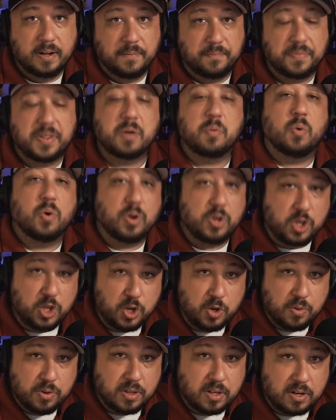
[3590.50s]
They want
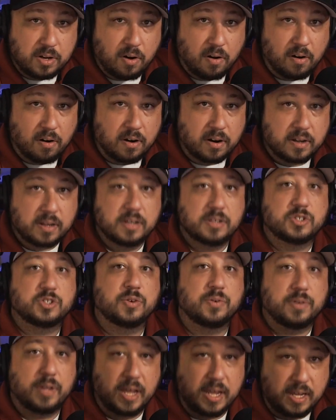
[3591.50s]
you in the dark
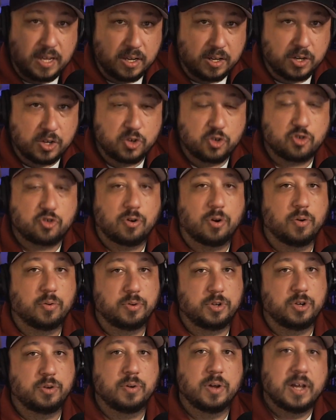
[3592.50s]
so they can control
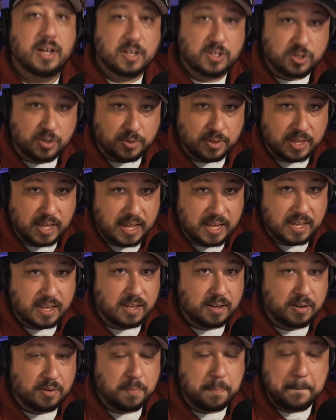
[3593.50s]
you, so they
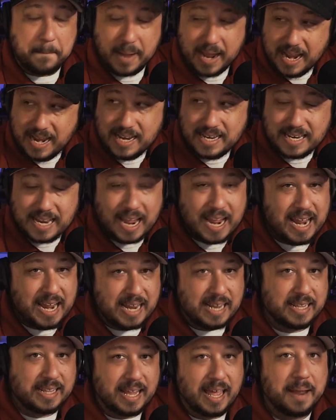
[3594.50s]
can
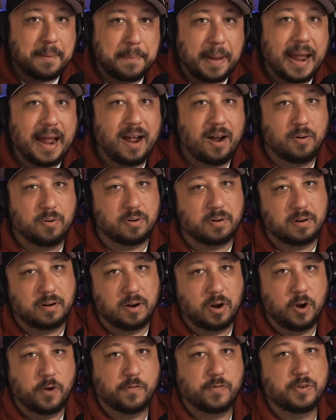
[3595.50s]
maintain that power
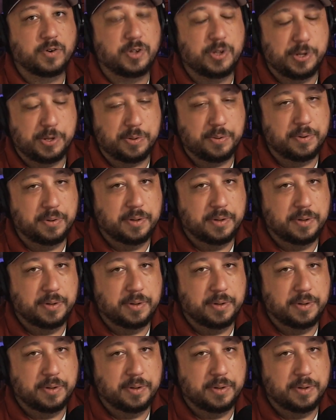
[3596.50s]
over you.